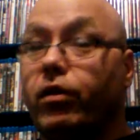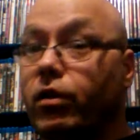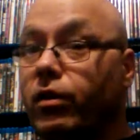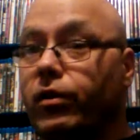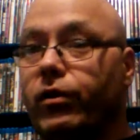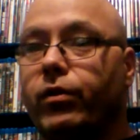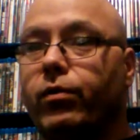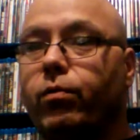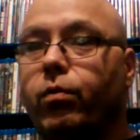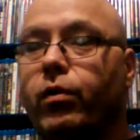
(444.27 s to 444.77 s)

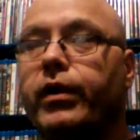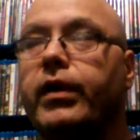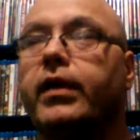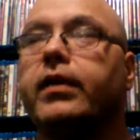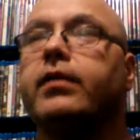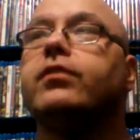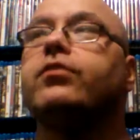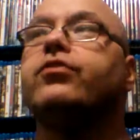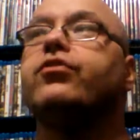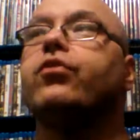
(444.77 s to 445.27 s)
clerk working
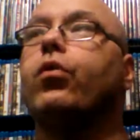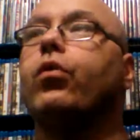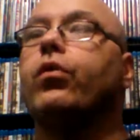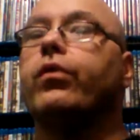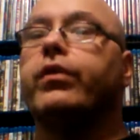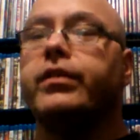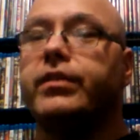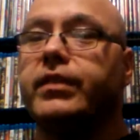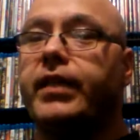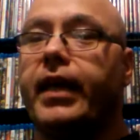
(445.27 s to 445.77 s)
in the
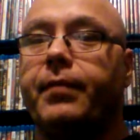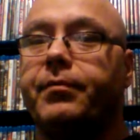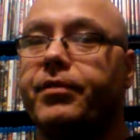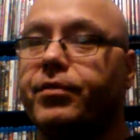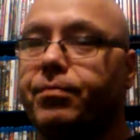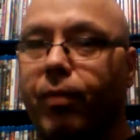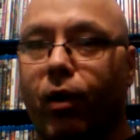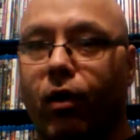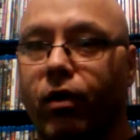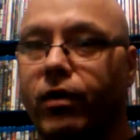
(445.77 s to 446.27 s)
store. His name
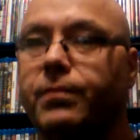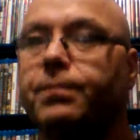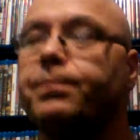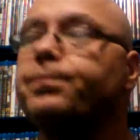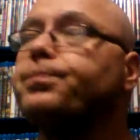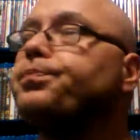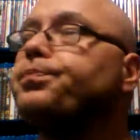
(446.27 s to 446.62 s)
is Bart.